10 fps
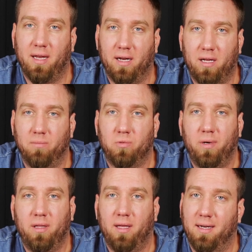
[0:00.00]
it comes
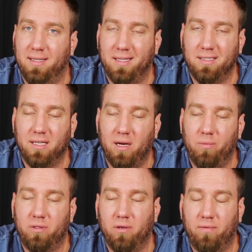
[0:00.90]
with, and it doesn't come
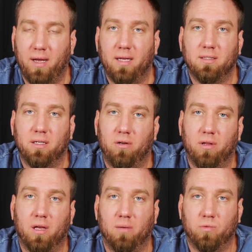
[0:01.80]
with two fans, it
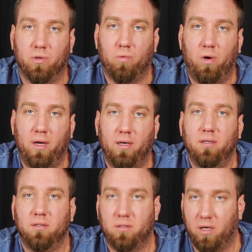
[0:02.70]
only comes with one,
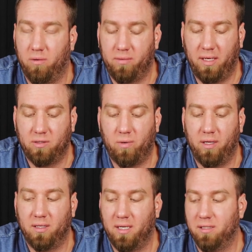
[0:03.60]
so that's why
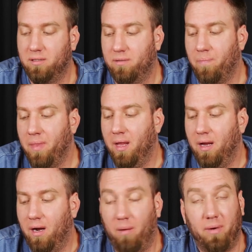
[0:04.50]
the tests
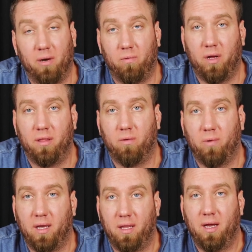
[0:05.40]
are being run the
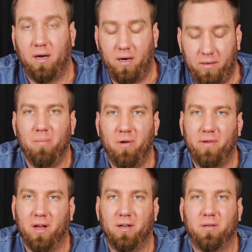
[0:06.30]
way they are.
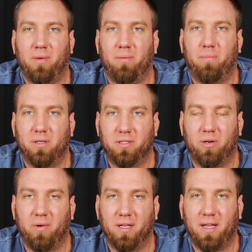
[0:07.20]
Moving on to my personal
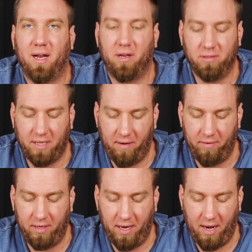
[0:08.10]
rig that I use
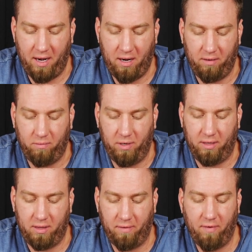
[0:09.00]
every day
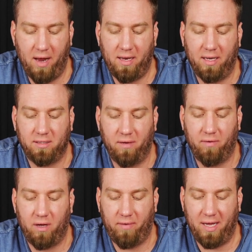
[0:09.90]
with the Fantex
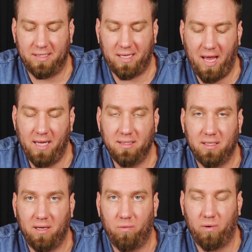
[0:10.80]
Evolve X
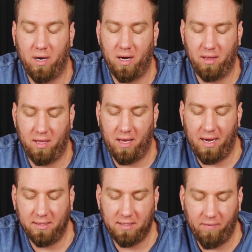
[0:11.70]
case, running the
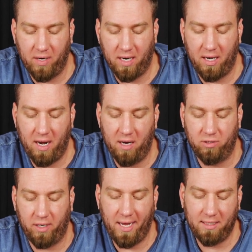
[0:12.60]

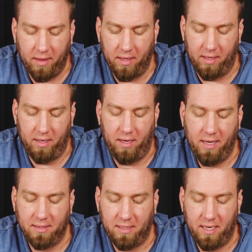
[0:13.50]
i7-9800X, the
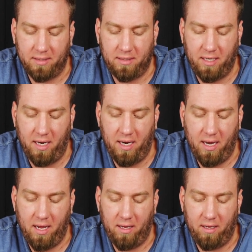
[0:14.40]

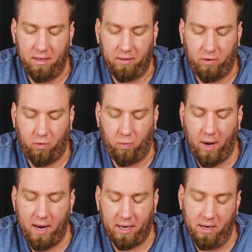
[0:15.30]
NZXT
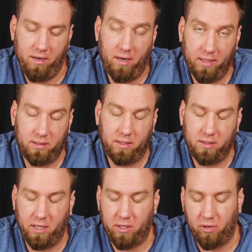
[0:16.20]
Kraken,
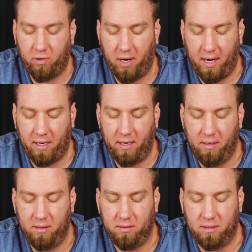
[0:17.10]
X62
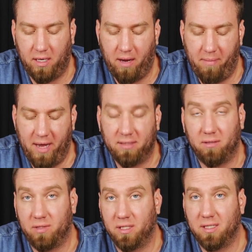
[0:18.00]
Kraken, saw a max
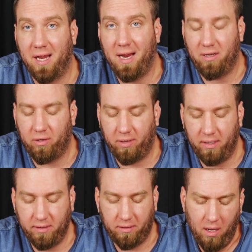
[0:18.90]
of 68
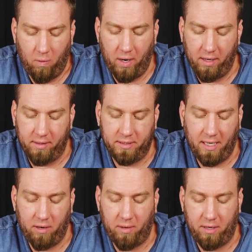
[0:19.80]
degrees, while the
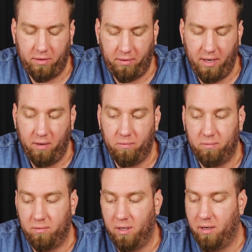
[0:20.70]
Shadowrock 3,
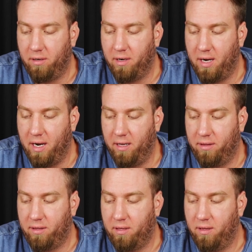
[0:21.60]

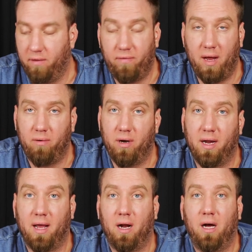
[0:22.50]
underneath the fan running
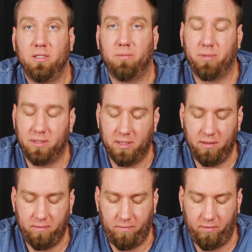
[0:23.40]
at
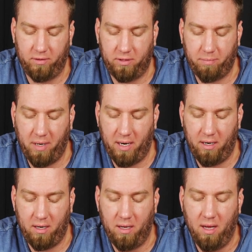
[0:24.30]
100% full
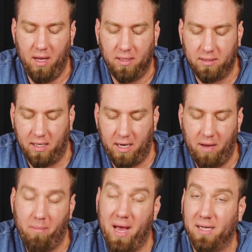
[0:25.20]
speed, saw a
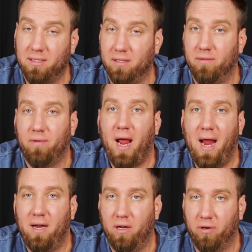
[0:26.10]
max of
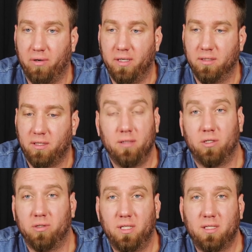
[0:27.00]
80 degrees.
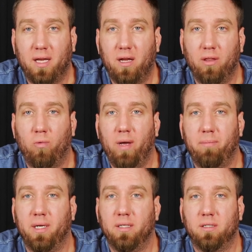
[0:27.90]
So just like on the wet
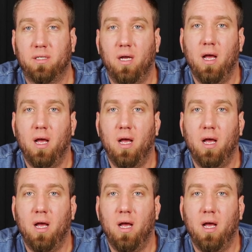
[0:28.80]
bench,